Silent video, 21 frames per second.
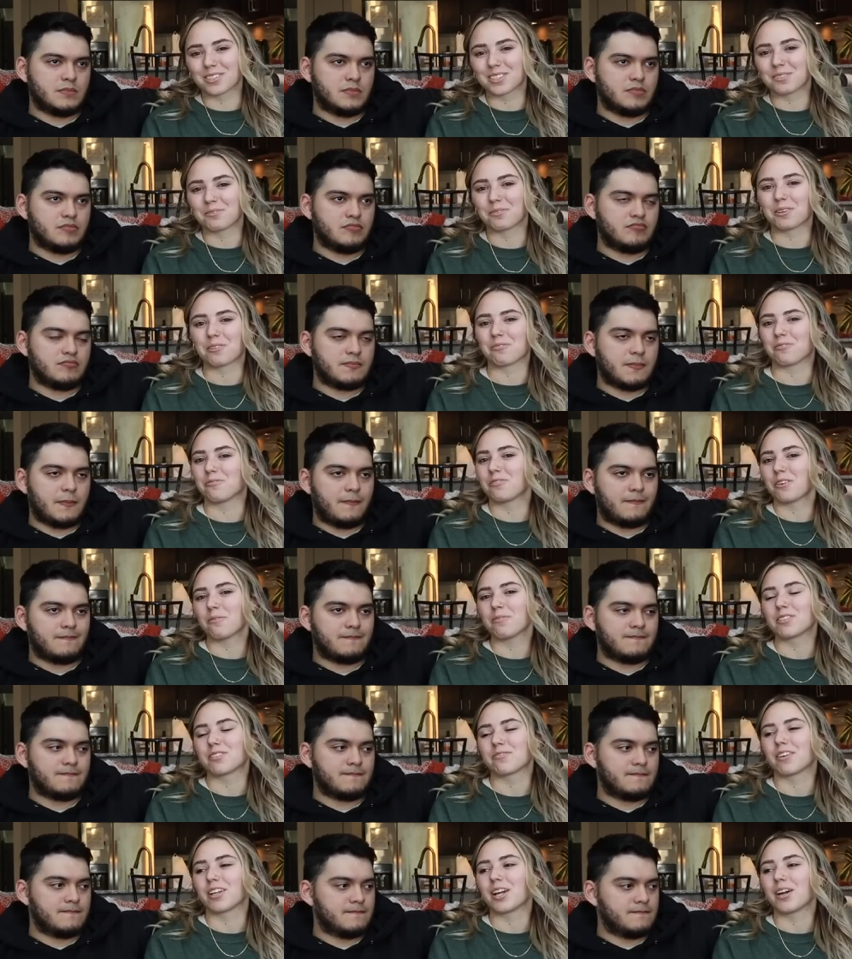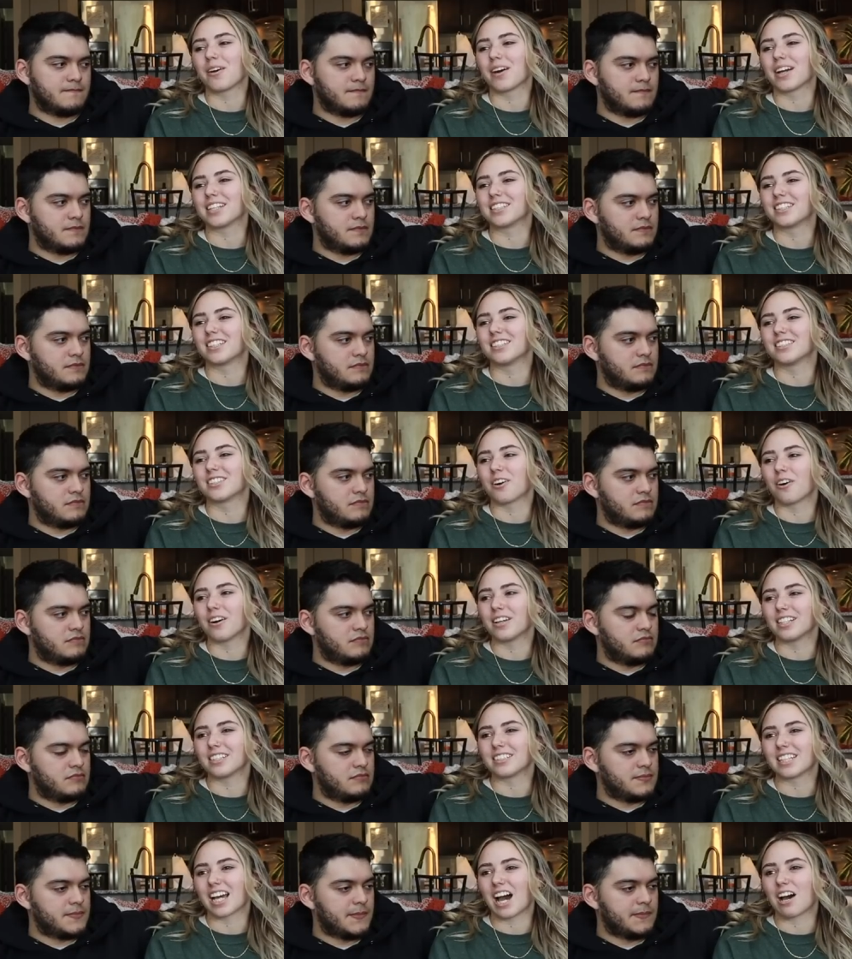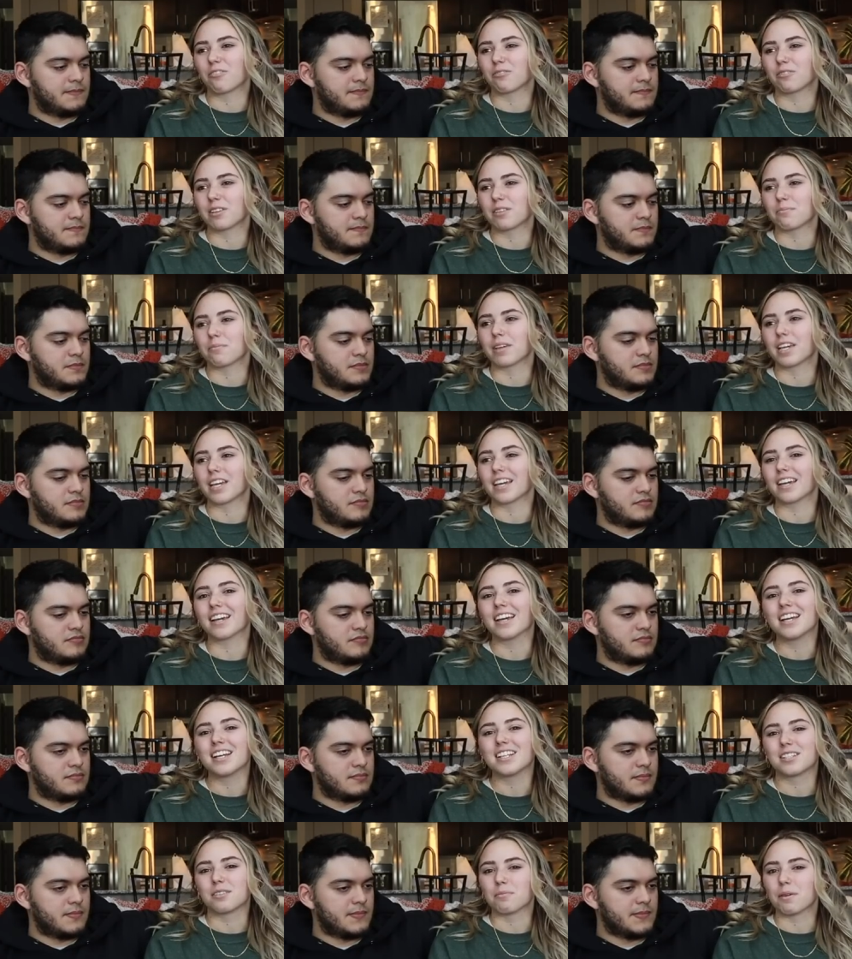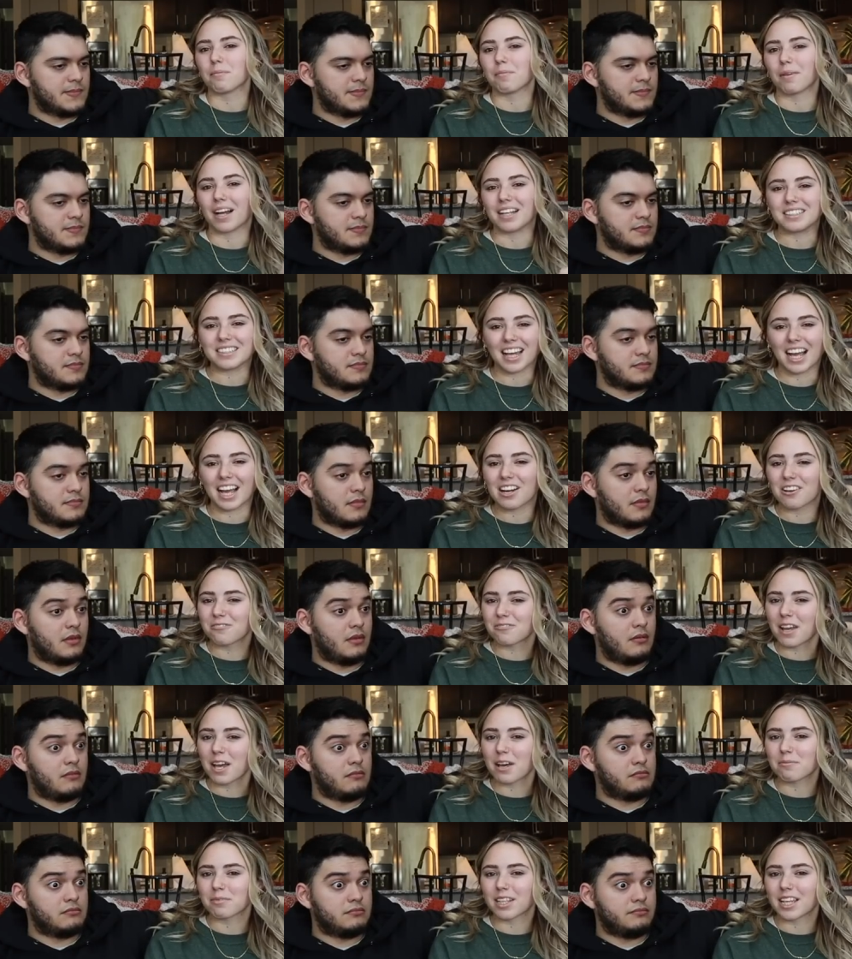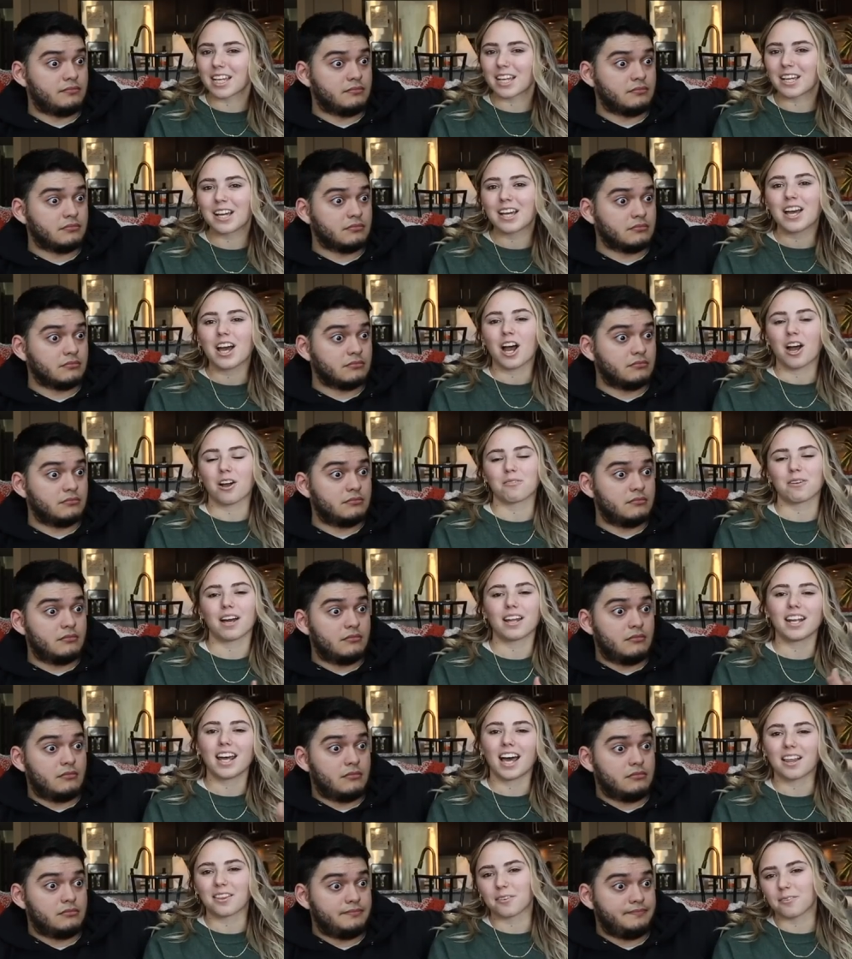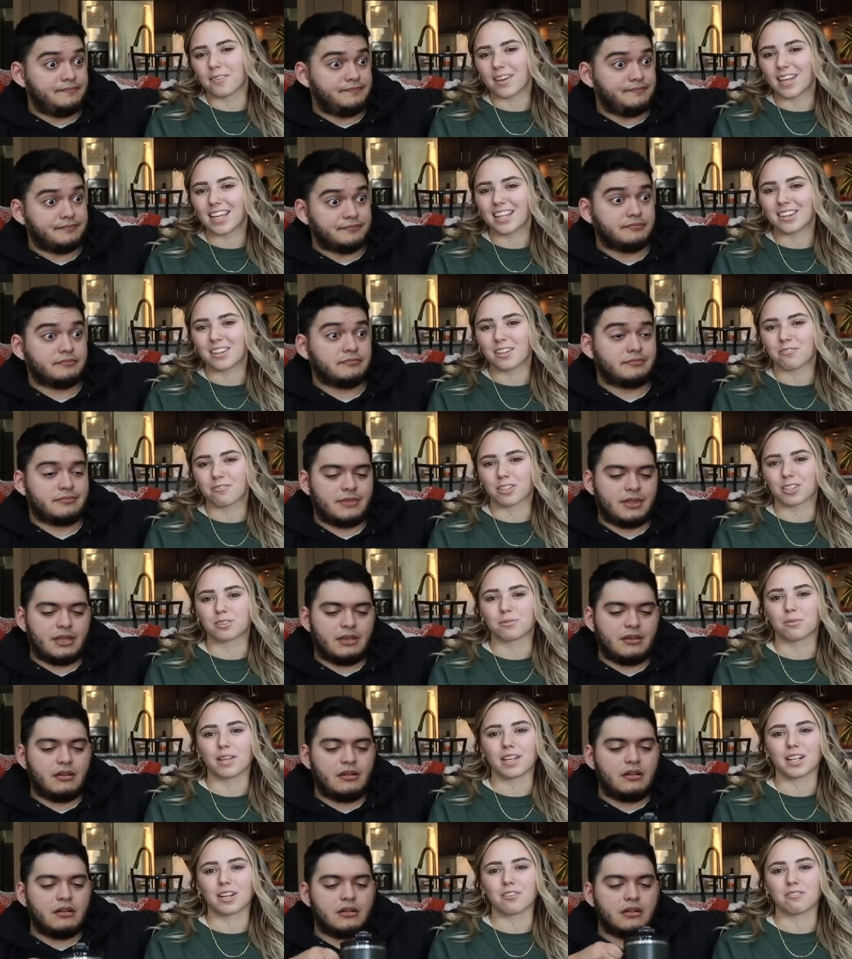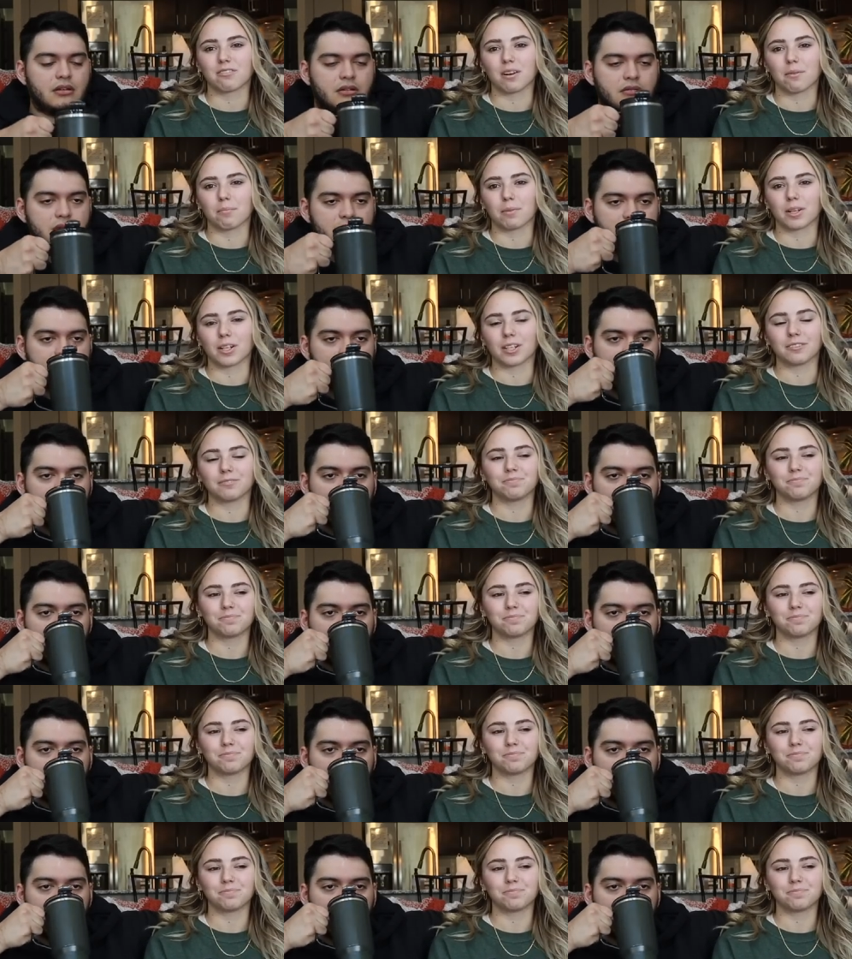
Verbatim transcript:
Speaker 1: reason we're even filming this video is he's going to town with me to meet my entire family around Halloween, the first week in November.